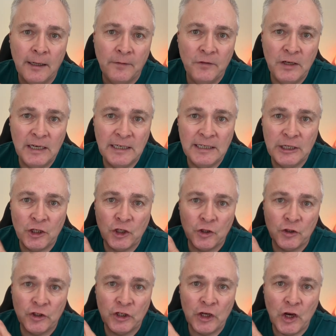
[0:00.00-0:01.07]
the
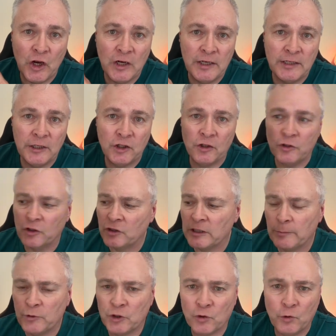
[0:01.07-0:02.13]
editions, the early editions, because
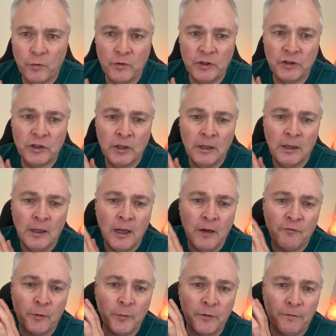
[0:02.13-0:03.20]
I'm sure there's,
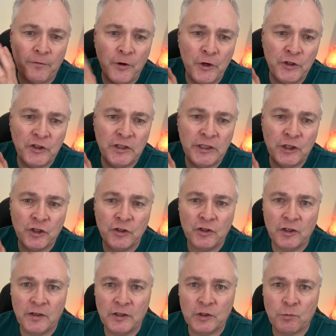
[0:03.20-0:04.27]
from the first edition
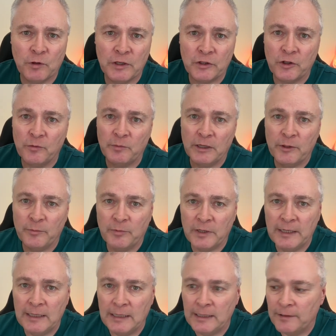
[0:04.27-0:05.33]
to this one, is going to be
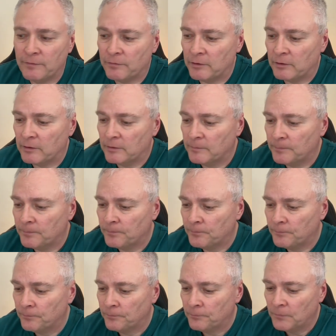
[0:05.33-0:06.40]
completely different.
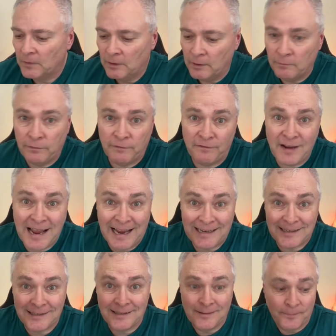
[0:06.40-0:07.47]
In
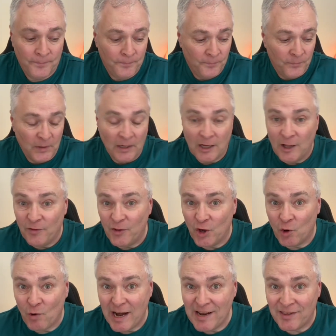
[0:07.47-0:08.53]
fact, the
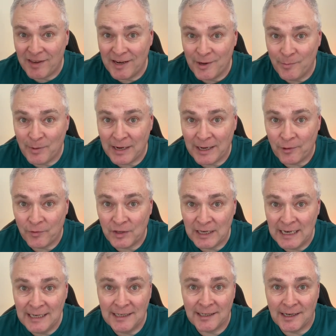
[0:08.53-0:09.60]
great thing about
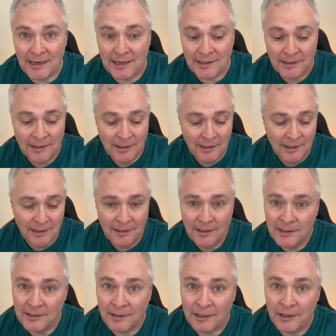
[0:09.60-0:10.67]
the internet
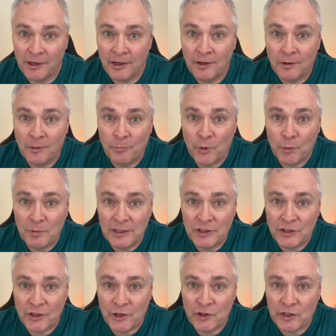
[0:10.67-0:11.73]
is I can probably
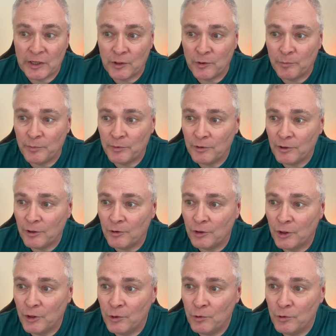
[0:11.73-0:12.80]
search that up
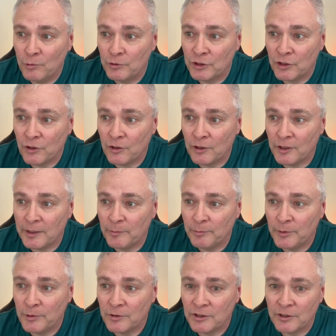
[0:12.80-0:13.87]
on Google Scholar and
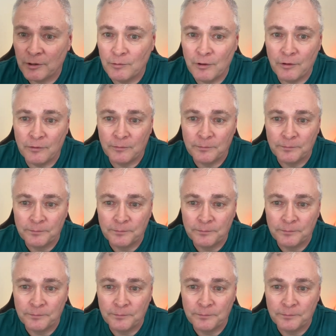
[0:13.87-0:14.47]
books. Hold on.